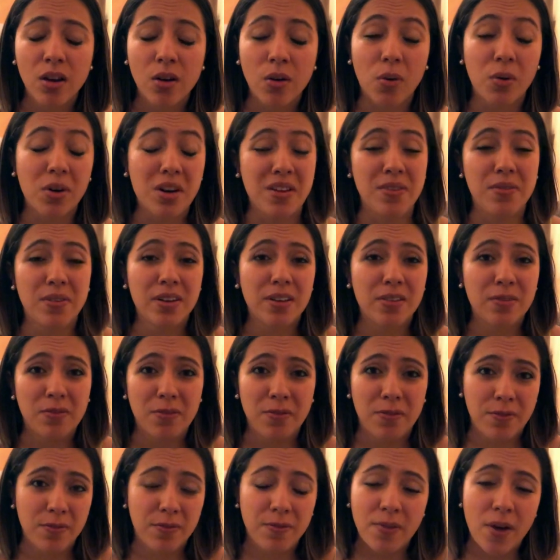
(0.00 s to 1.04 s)
or even
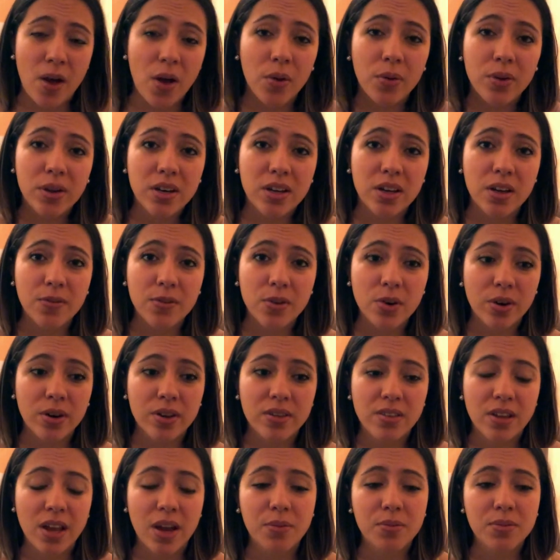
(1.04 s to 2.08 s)
fail any of your
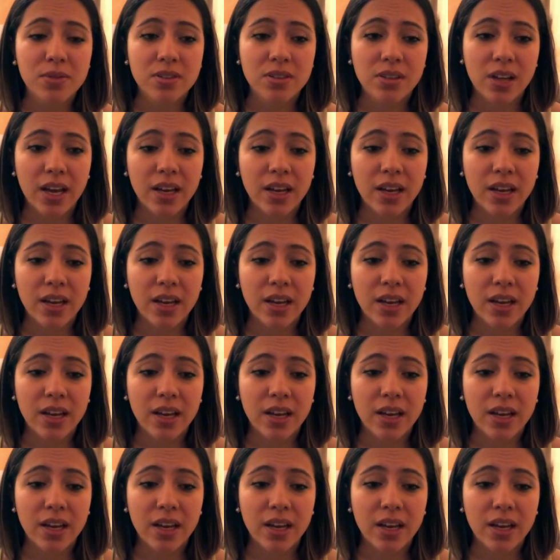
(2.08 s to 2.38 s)
exams.